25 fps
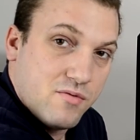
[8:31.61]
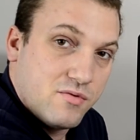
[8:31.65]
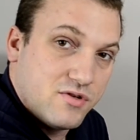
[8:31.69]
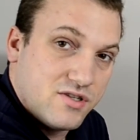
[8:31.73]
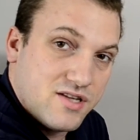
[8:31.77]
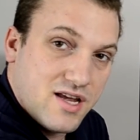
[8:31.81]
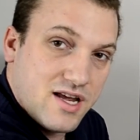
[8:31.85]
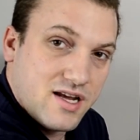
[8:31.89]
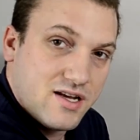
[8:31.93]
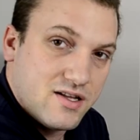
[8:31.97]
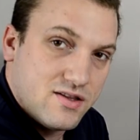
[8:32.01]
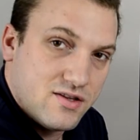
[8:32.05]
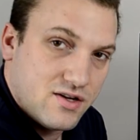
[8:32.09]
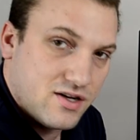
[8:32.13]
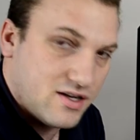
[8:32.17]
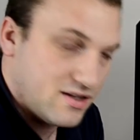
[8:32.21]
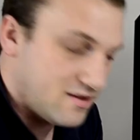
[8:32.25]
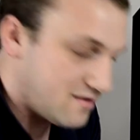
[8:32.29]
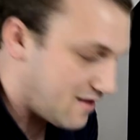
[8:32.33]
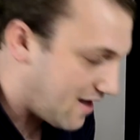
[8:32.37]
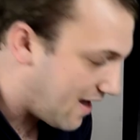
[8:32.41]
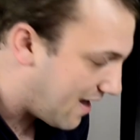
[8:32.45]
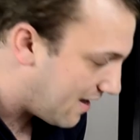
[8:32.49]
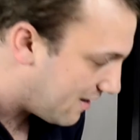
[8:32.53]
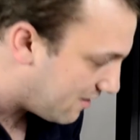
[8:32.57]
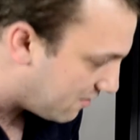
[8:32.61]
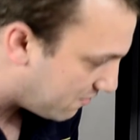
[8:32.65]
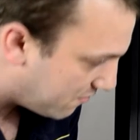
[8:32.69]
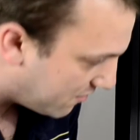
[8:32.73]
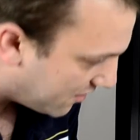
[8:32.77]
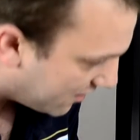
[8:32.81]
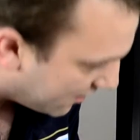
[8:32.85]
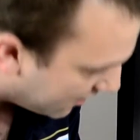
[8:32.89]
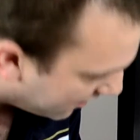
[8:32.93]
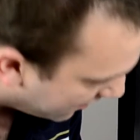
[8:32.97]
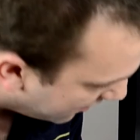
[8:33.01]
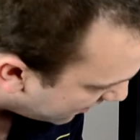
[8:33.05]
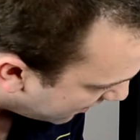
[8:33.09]
We'll take a look at that in a
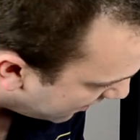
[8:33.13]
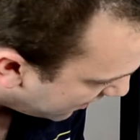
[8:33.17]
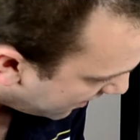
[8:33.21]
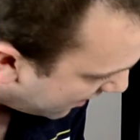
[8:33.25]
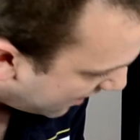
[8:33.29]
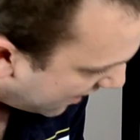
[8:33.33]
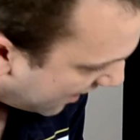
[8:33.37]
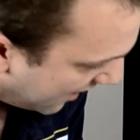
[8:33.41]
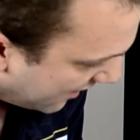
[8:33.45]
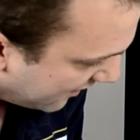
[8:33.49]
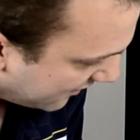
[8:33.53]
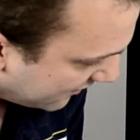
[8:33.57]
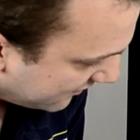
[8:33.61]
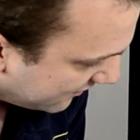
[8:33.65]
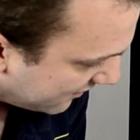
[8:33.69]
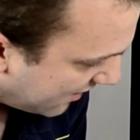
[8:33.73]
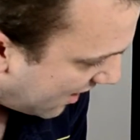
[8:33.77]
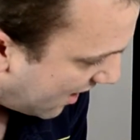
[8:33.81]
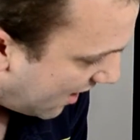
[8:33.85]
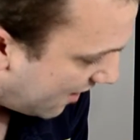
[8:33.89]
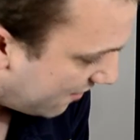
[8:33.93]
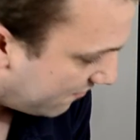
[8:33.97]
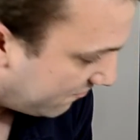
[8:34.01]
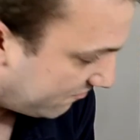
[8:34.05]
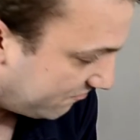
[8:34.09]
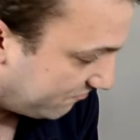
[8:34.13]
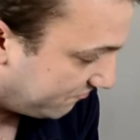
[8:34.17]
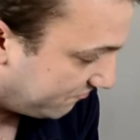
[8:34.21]
minute. And it's not